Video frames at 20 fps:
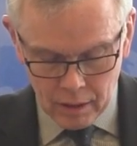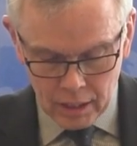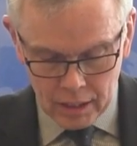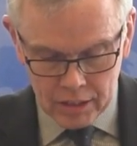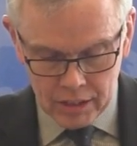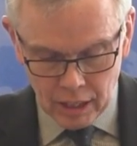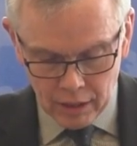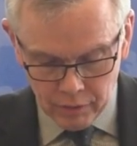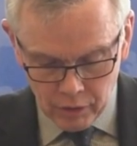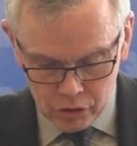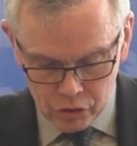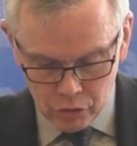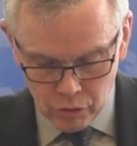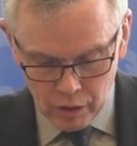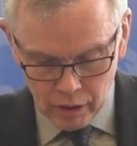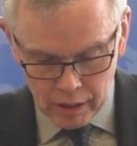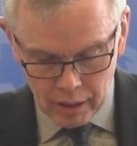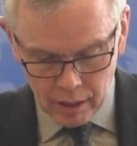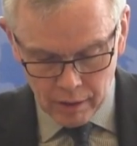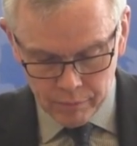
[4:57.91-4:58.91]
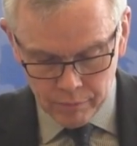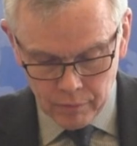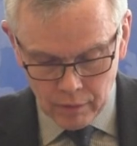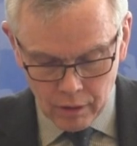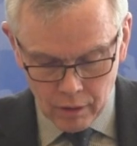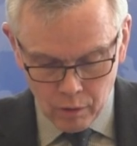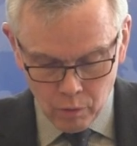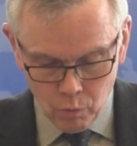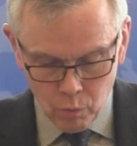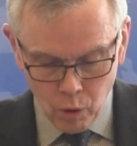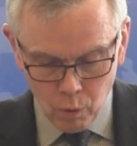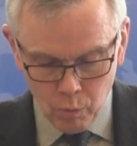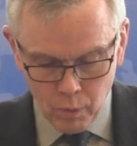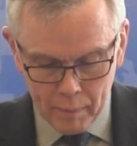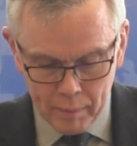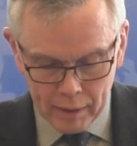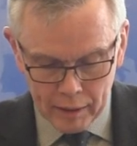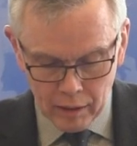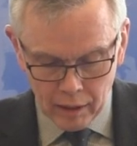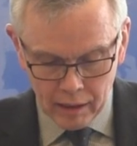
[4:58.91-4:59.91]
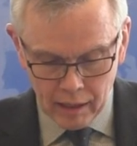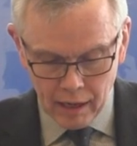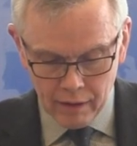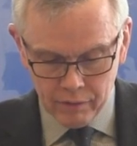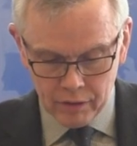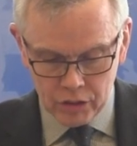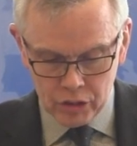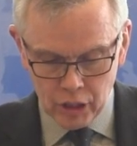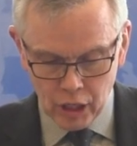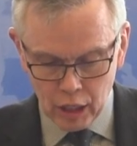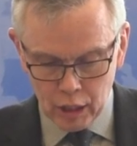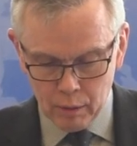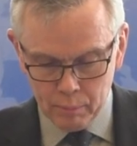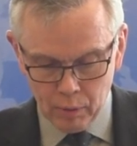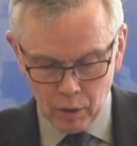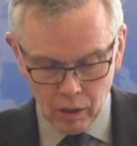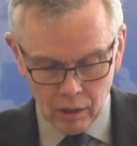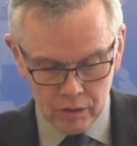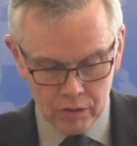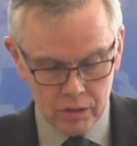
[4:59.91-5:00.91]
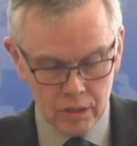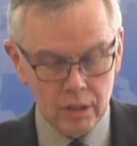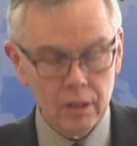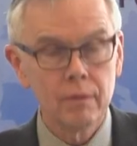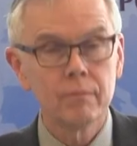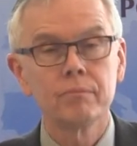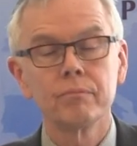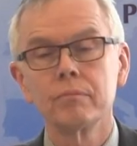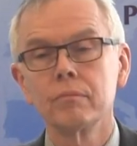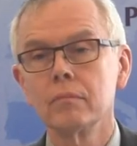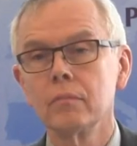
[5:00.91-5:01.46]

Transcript: he said of Australia, well, we may not have a China policy.